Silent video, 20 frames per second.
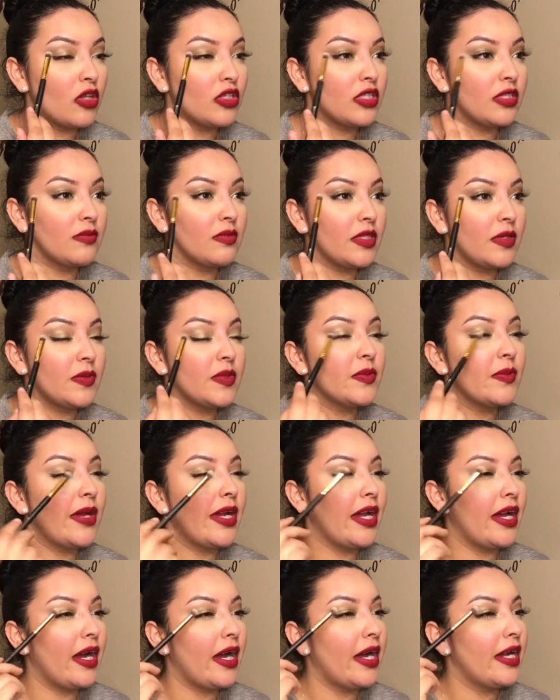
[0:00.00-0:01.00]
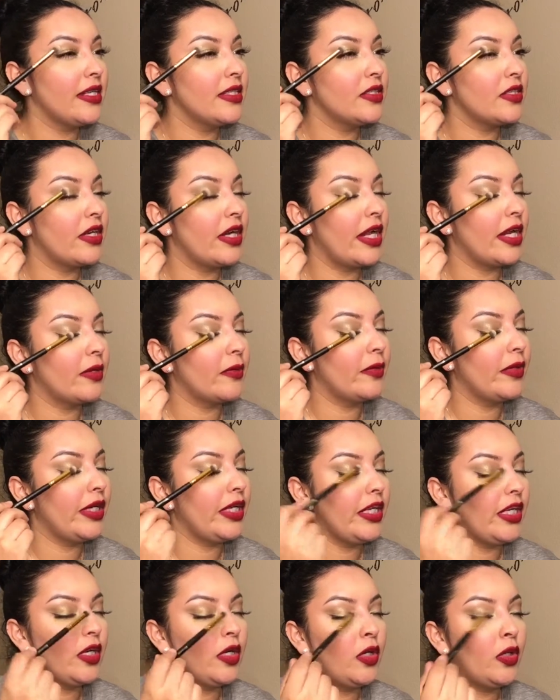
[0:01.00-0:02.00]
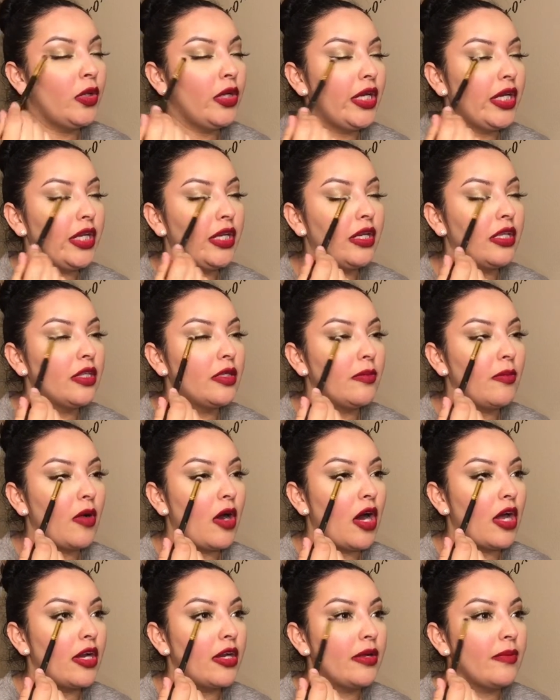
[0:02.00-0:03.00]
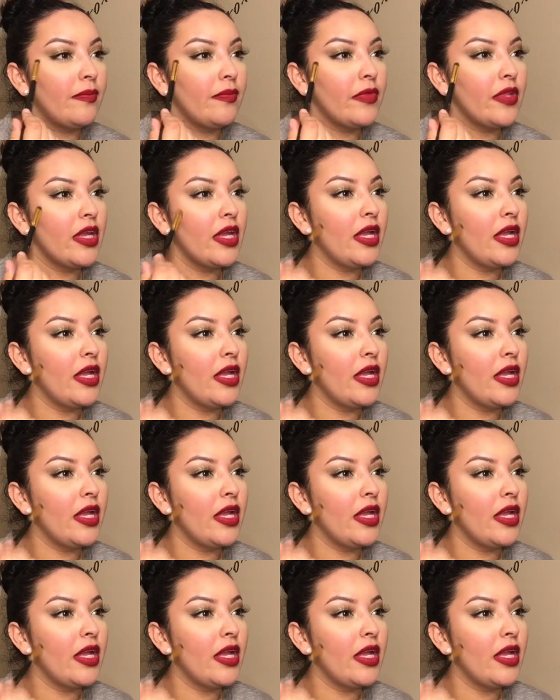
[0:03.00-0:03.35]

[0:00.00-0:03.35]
Sometimes my eyes are like really hooded on the bottom.